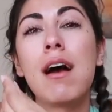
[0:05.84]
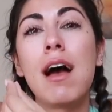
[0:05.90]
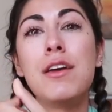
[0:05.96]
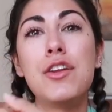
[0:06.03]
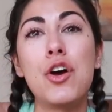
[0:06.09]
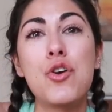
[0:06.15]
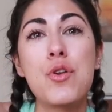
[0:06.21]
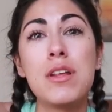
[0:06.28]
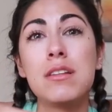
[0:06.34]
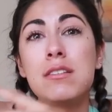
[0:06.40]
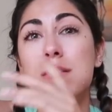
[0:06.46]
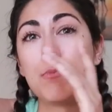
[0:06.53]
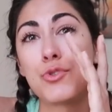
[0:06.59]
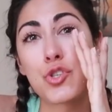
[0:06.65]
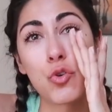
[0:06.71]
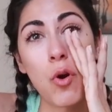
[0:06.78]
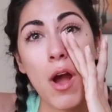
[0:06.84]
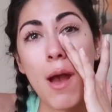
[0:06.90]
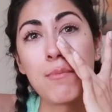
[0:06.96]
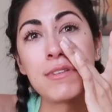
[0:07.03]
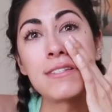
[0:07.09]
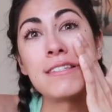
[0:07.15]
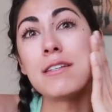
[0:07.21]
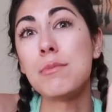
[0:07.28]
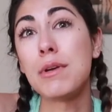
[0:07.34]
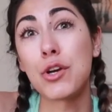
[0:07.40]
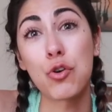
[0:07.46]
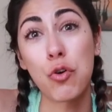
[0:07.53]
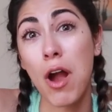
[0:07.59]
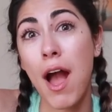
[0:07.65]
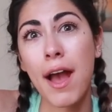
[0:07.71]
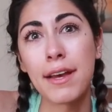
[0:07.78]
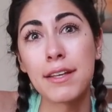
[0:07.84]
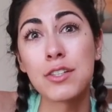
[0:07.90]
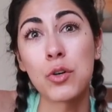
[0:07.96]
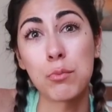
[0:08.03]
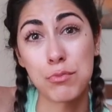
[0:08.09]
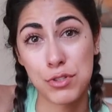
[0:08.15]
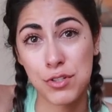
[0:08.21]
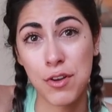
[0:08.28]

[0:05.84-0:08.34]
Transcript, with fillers: I know you didn't subscribe to see me cry, so I'm